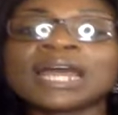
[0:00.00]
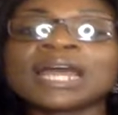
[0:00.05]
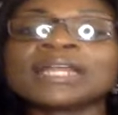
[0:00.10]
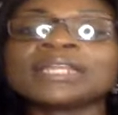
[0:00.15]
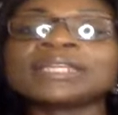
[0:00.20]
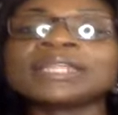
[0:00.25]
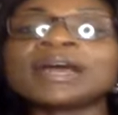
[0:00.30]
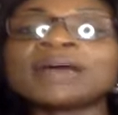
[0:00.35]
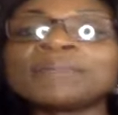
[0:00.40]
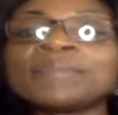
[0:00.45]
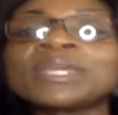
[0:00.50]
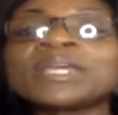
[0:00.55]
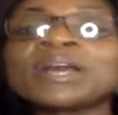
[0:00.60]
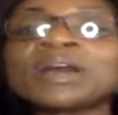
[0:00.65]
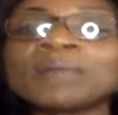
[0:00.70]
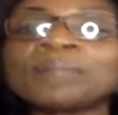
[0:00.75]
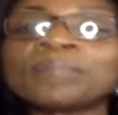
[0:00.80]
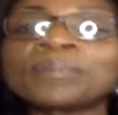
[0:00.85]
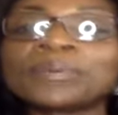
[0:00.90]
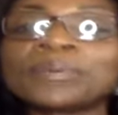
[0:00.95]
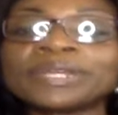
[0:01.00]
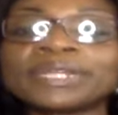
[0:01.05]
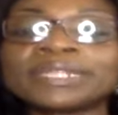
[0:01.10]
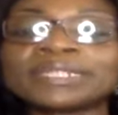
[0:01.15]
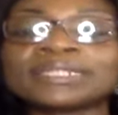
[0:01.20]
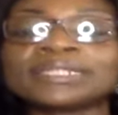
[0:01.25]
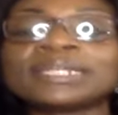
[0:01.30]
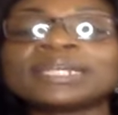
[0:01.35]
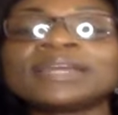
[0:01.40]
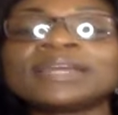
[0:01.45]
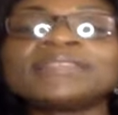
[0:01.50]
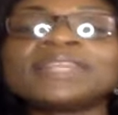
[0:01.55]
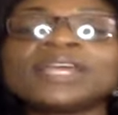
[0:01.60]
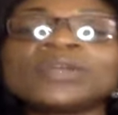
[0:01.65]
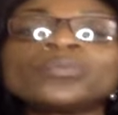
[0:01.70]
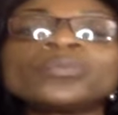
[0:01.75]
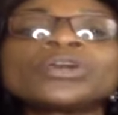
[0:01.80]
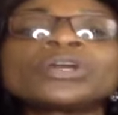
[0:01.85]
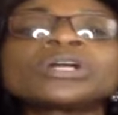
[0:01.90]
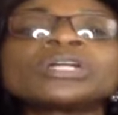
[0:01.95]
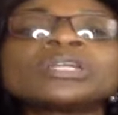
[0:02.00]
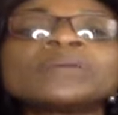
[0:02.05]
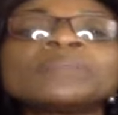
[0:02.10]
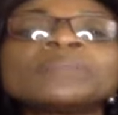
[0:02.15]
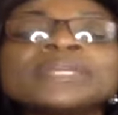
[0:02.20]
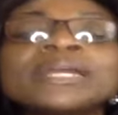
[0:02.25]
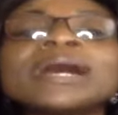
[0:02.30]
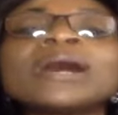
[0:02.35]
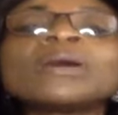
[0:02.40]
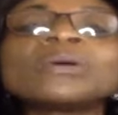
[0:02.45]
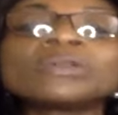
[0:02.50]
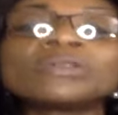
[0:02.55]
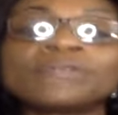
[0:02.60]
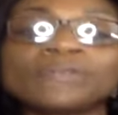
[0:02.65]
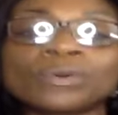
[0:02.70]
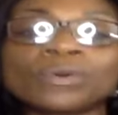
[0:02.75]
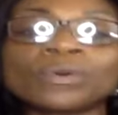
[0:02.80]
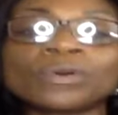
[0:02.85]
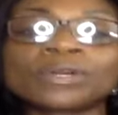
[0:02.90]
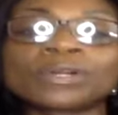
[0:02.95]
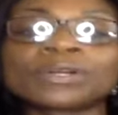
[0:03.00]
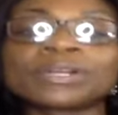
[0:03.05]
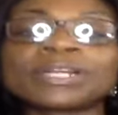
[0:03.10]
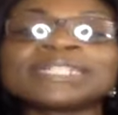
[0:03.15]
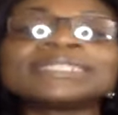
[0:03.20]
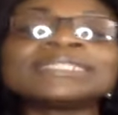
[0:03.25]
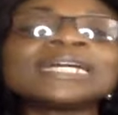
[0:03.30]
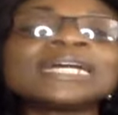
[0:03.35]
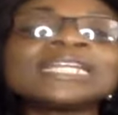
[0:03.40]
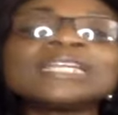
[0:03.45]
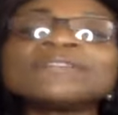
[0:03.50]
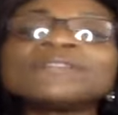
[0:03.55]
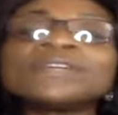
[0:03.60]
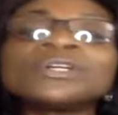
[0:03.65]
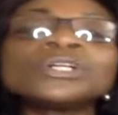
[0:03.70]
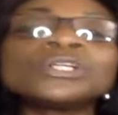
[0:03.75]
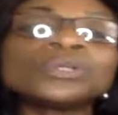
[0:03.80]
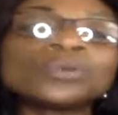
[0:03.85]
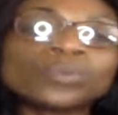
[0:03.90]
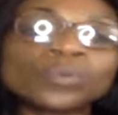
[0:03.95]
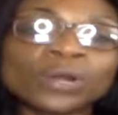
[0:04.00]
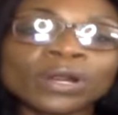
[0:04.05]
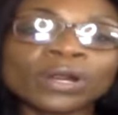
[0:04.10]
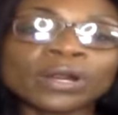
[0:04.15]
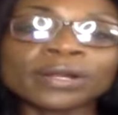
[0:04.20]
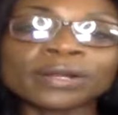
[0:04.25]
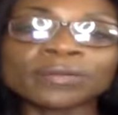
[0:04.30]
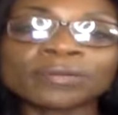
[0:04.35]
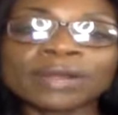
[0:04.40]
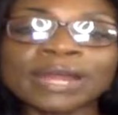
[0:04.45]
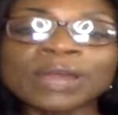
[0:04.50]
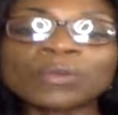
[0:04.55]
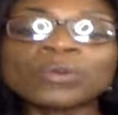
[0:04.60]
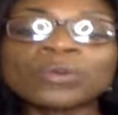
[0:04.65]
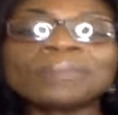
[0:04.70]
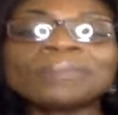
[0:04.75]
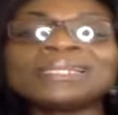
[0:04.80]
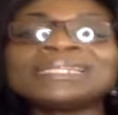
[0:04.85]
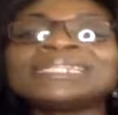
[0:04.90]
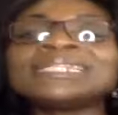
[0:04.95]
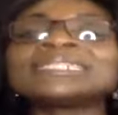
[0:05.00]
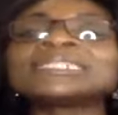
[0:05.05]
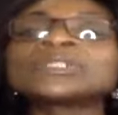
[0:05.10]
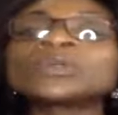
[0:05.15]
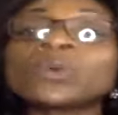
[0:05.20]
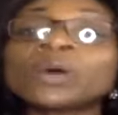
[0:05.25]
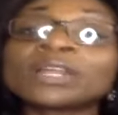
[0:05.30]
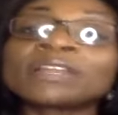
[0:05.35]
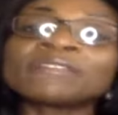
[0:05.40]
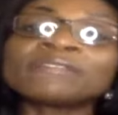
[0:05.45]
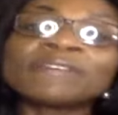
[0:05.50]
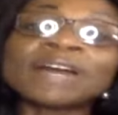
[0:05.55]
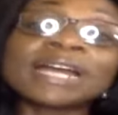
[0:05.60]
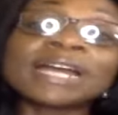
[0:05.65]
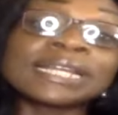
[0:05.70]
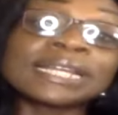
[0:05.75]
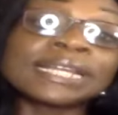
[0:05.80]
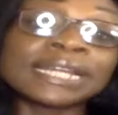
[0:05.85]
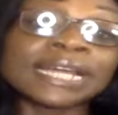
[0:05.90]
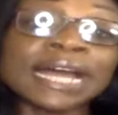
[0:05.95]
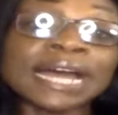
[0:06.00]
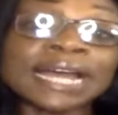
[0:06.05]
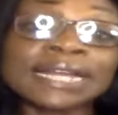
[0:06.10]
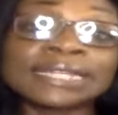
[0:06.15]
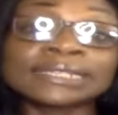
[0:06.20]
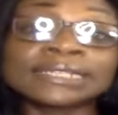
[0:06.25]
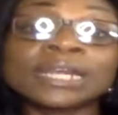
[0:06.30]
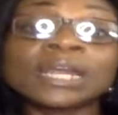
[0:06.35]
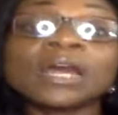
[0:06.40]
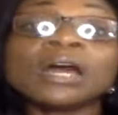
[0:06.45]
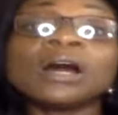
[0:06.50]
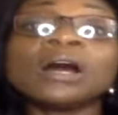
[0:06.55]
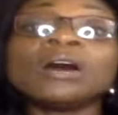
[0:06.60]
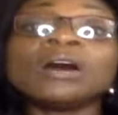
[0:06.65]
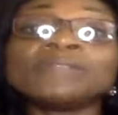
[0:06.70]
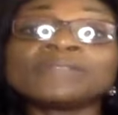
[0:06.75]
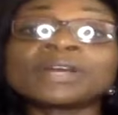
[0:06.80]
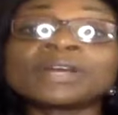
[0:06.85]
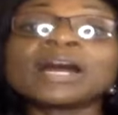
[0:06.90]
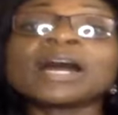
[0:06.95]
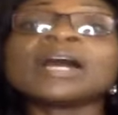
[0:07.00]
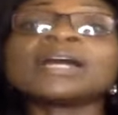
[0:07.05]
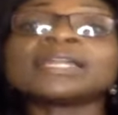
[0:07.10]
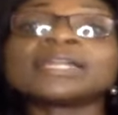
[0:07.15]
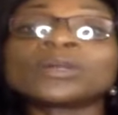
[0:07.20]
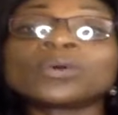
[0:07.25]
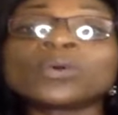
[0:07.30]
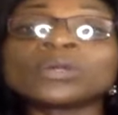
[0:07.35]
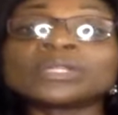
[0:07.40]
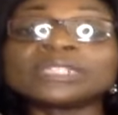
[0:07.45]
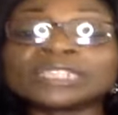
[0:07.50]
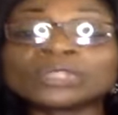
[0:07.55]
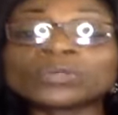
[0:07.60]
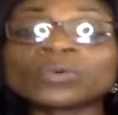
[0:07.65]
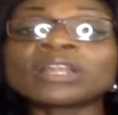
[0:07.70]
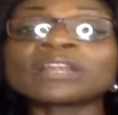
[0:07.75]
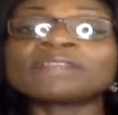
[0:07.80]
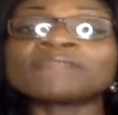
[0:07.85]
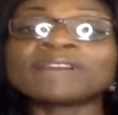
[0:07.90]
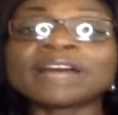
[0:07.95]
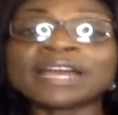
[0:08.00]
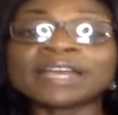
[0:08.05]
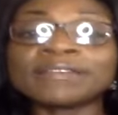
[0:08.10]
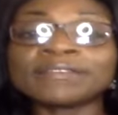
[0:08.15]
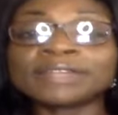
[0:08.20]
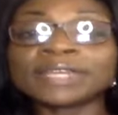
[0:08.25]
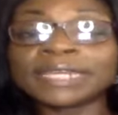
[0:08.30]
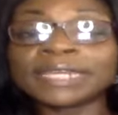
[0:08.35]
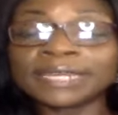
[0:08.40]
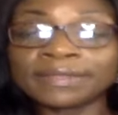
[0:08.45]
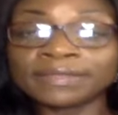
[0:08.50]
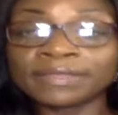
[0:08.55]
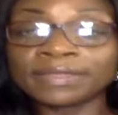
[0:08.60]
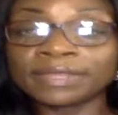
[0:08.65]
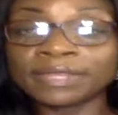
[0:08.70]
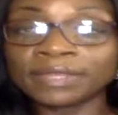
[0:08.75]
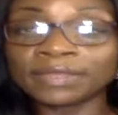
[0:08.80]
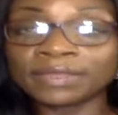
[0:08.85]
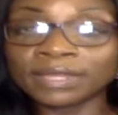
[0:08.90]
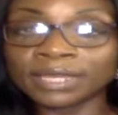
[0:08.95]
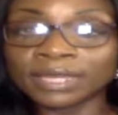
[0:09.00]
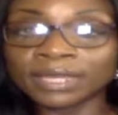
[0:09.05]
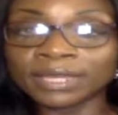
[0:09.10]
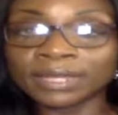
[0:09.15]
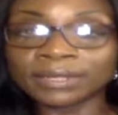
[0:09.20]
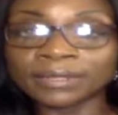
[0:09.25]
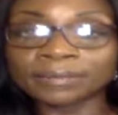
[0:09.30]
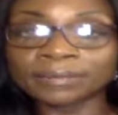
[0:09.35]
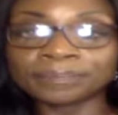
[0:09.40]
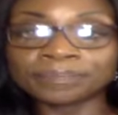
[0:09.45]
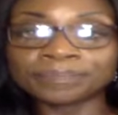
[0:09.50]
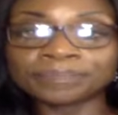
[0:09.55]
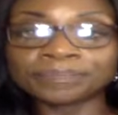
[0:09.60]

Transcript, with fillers: and not become priests, then we're going to be out of order. It's not even going to work, right? We'll be disqualified in the eyes of God and disqualified in, in the kingdom